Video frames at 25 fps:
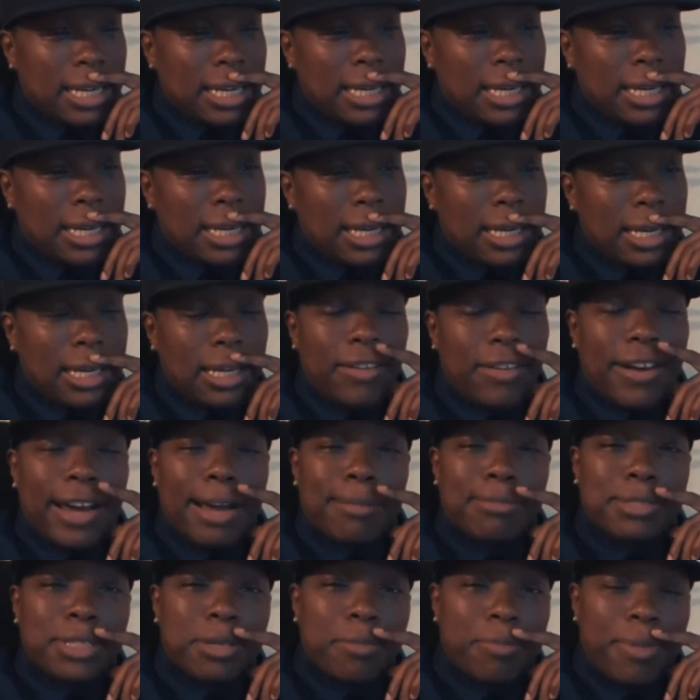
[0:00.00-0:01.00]
he
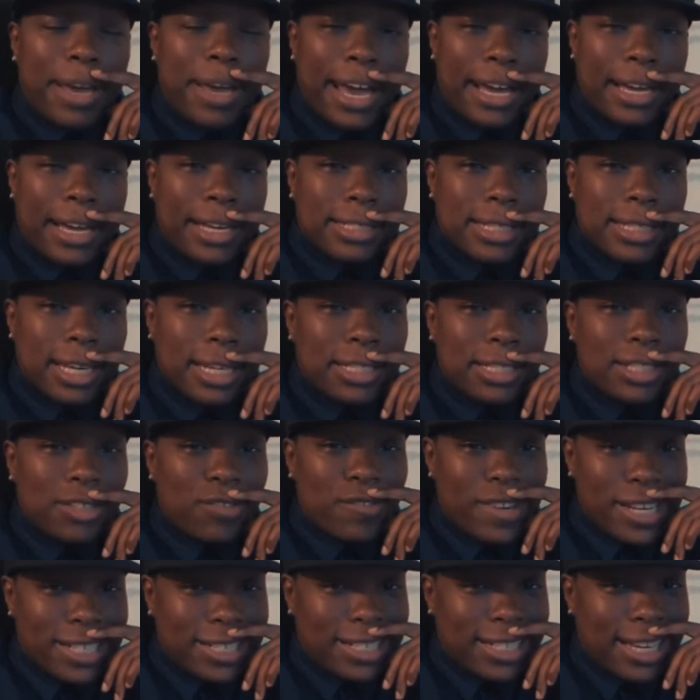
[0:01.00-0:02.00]
grabs the bag and takes the
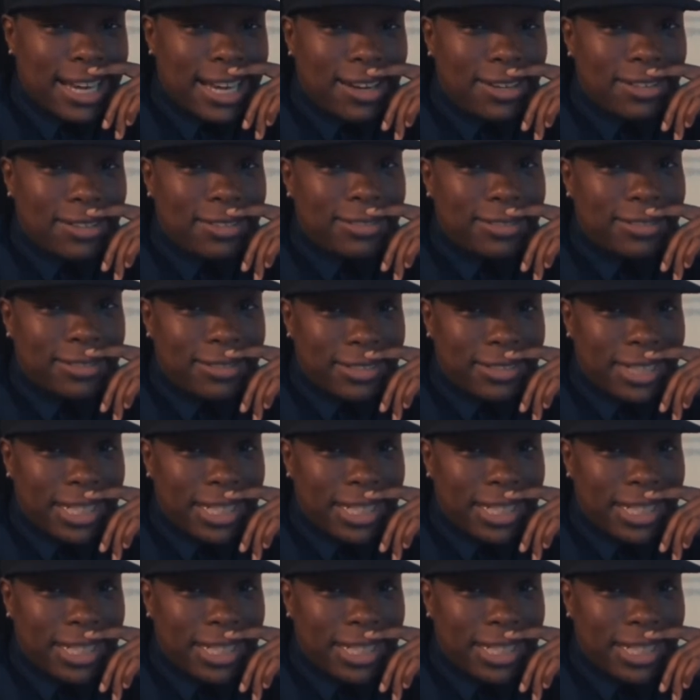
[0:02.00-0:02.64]
rest out and